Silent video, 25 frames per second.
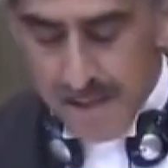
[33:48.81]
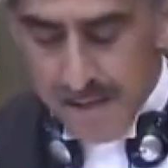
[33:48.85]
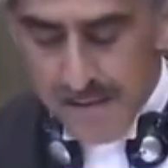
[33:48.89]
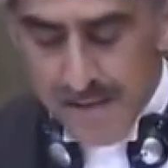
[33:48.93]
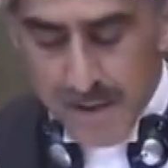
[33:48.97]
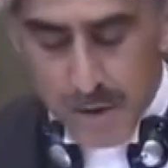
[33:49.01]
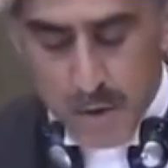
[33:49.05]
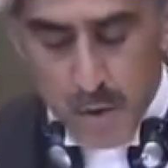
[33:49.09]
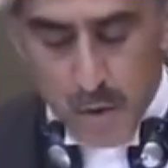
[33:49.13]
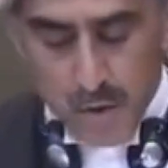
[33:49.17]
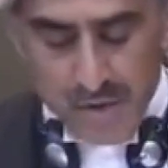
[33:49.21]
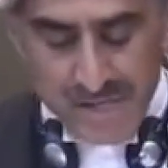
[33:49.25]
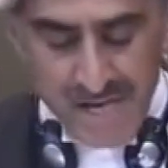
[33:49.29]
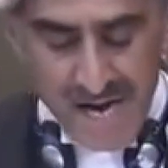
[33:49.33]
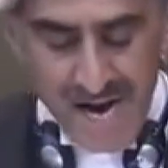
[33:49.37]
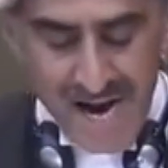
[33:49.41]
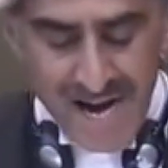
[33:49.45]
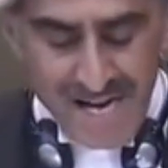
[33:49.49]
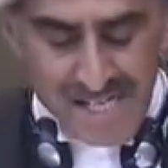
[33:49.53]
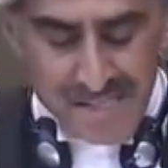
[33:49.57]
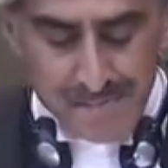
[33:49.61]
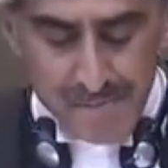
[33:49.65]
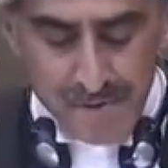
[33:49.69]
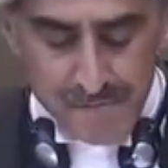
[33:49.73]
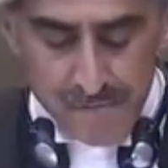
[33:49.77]
The court
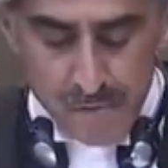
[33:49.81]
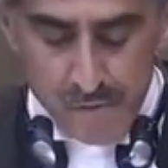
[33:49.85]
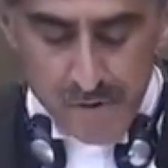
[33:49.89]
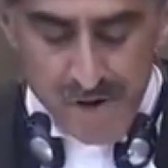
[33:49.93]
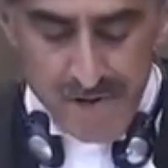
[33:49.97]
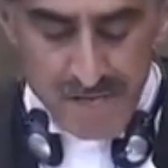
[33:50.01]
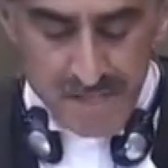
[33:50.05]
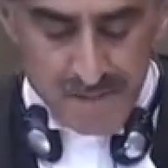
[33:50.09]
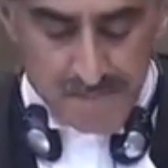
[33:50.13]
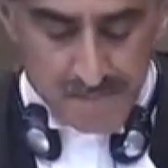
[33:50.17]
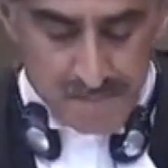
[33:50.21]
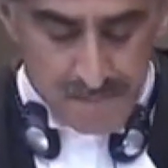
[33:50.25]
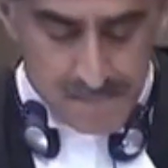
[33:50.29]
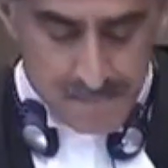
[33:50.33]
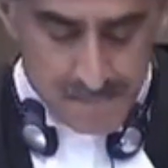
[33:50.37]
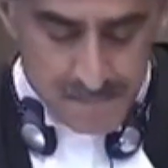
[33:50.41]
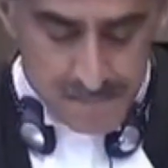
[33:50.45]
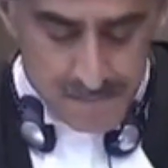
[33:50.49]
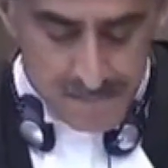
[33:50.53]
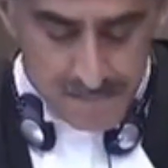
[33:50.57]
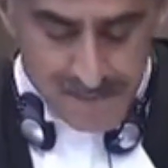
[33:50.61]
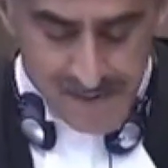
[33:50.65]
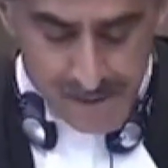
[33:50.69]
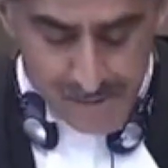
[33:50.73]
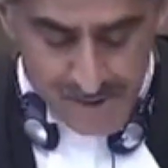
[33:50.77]
has before it
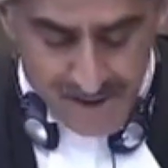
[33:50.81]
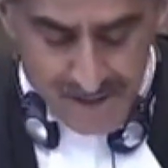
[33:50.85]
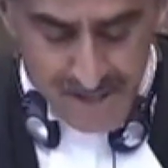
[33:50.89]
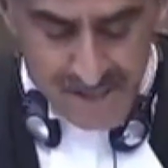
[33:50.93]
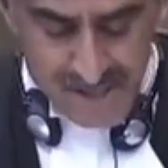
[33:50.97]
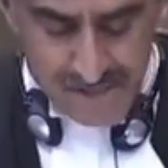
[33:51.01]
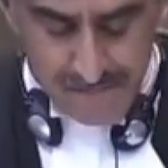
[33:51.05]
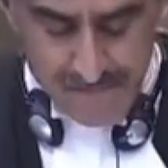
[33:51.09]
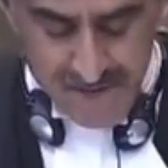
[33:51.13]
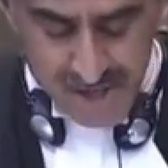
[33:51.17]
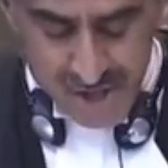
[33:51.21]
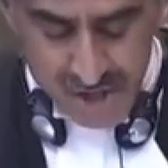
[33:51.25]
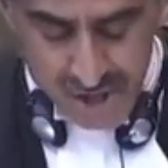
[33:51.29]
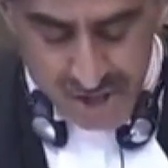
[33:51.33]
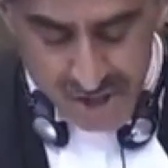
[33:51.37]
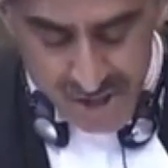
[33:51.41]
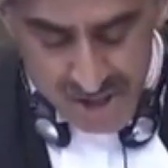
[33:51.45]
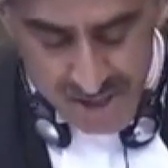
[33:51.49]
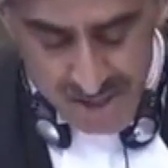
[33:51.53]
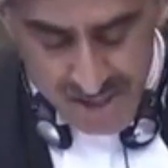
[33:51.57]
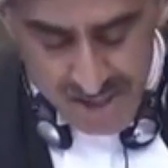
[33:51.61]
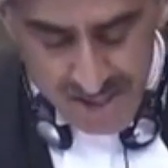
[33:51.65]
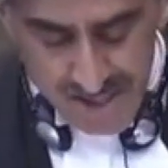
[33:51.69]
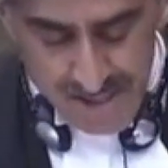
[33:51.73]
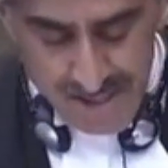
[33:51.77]
my written
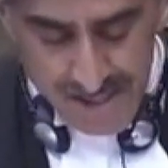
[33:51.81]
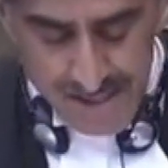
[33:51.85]
submissions,